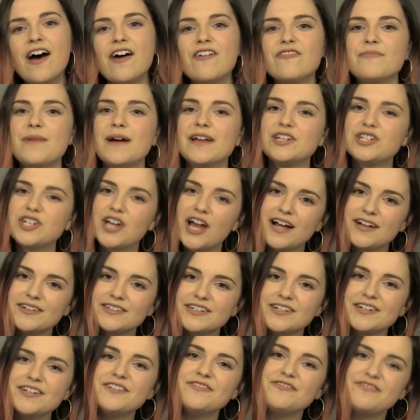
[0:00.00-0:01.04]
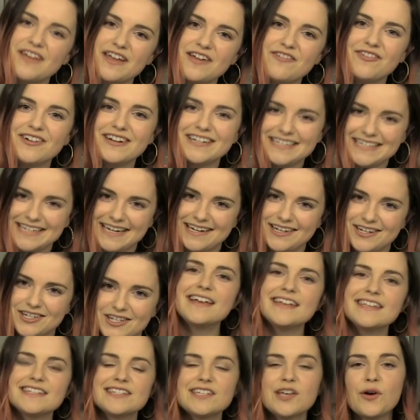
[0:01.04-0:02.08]
of my childhood favorite dish.
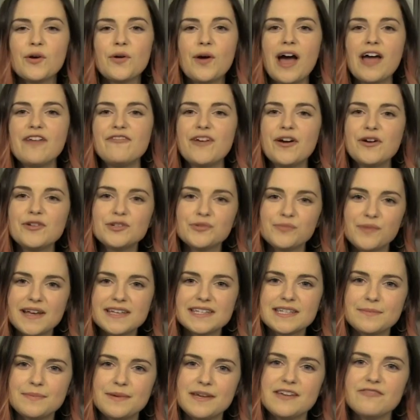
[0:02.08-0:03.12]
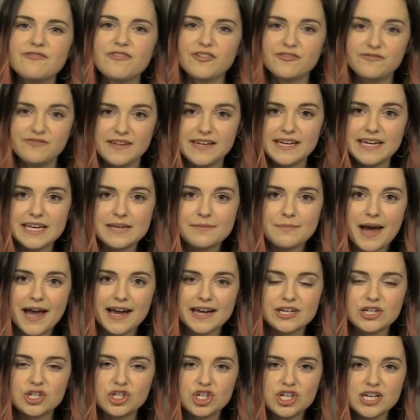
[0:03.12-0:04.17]
So I found a recipe for vegan
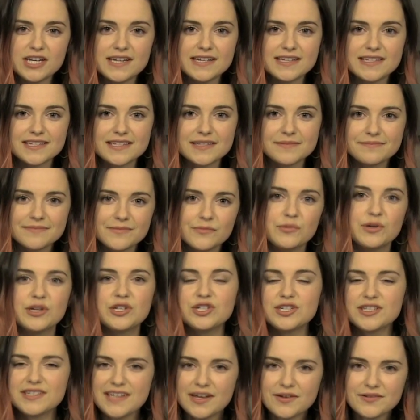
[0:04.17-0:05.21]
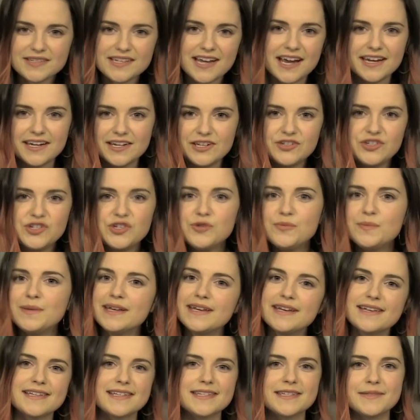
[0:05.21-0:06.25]
mac and cheese, which sounds kind of
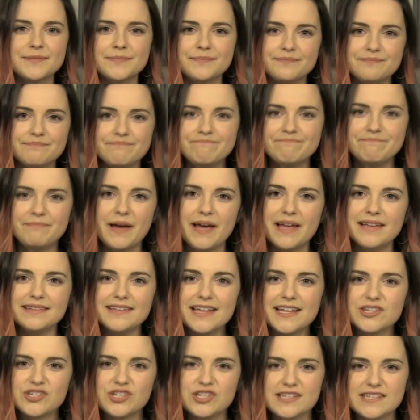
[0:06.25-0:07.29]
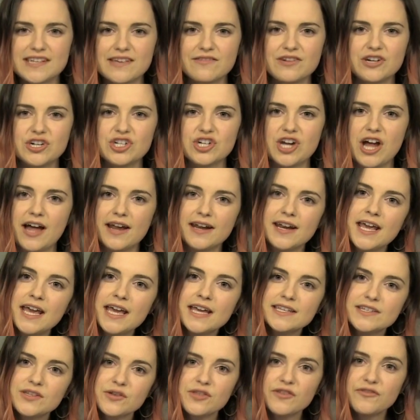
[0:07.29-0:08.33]
dubious, but let's just give it a shot.
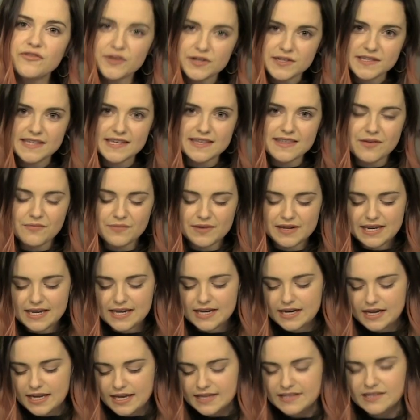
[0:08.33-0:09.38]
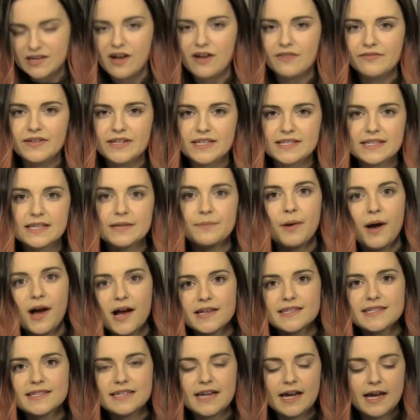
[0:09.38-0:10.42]
So the first thing that we need is obviously
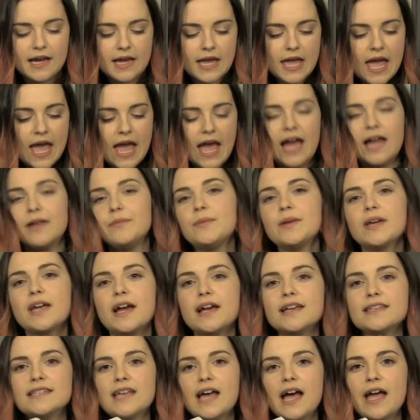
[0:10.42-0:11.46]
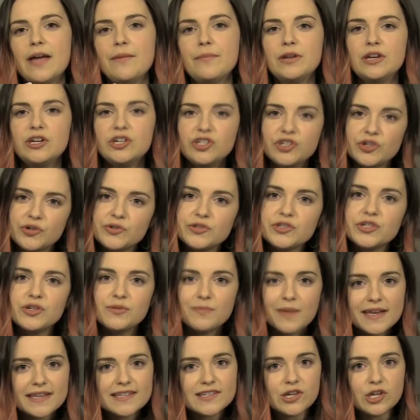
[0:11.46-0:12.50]
pasta, and because I'm an adult who
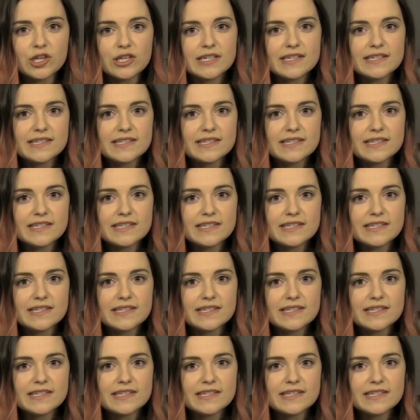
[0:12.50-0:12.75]
makes good